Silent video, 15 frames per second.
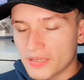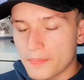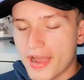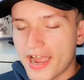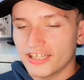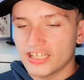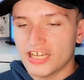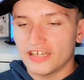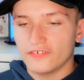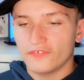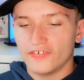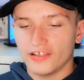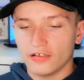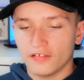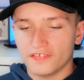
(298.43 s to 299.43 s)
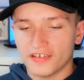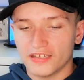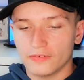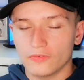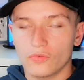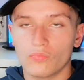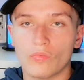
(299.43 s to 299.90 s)
then my life feels
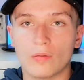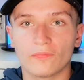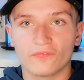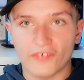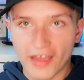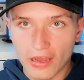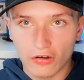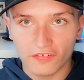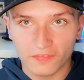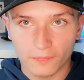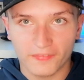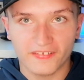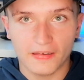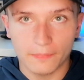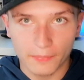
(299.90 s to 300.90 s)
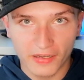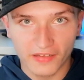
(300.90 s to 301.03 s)
like 1000%